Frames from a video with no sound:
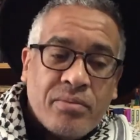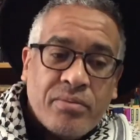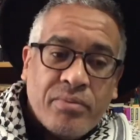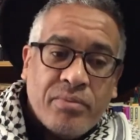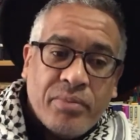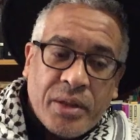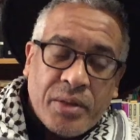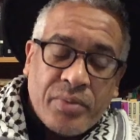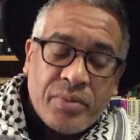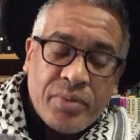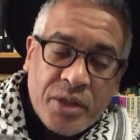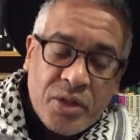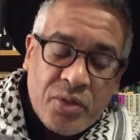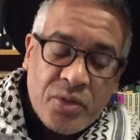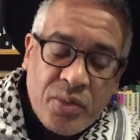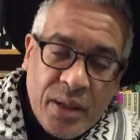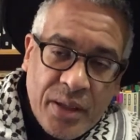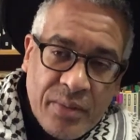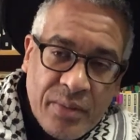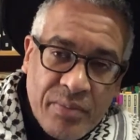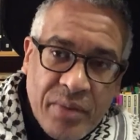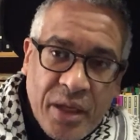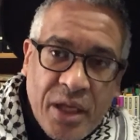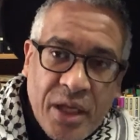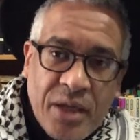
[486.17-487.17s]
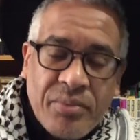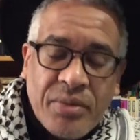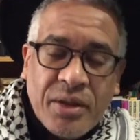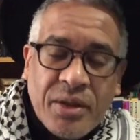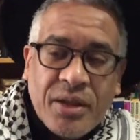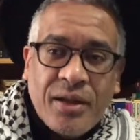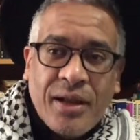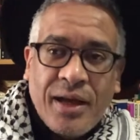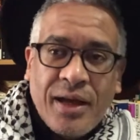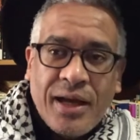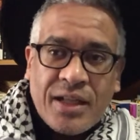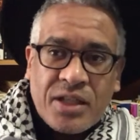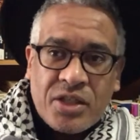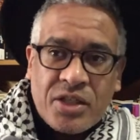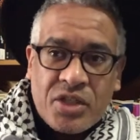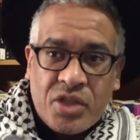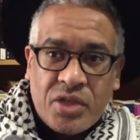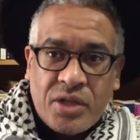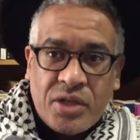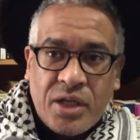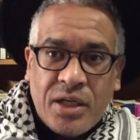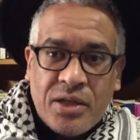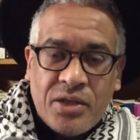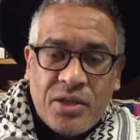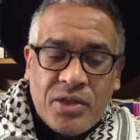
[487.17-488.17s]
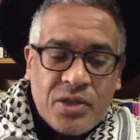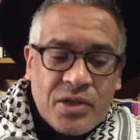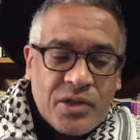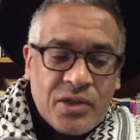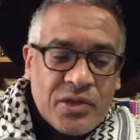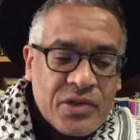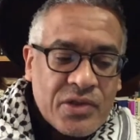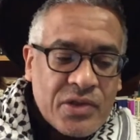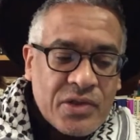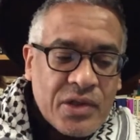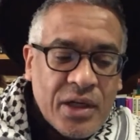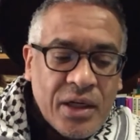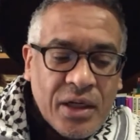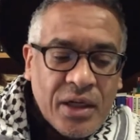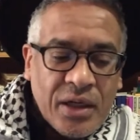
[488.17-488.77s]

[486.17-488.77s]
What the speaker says: but between people and strangers.